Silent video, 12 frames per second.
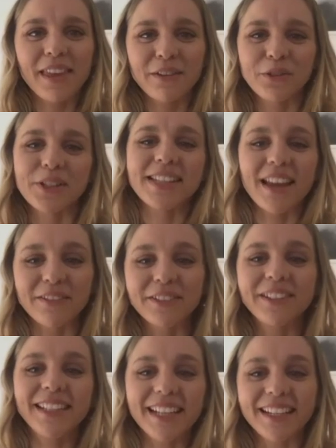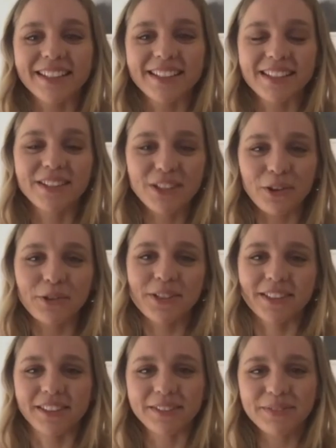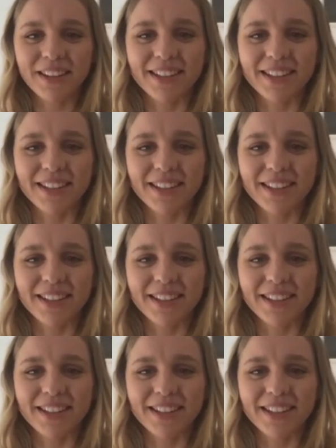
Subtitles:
there for 7 years in total.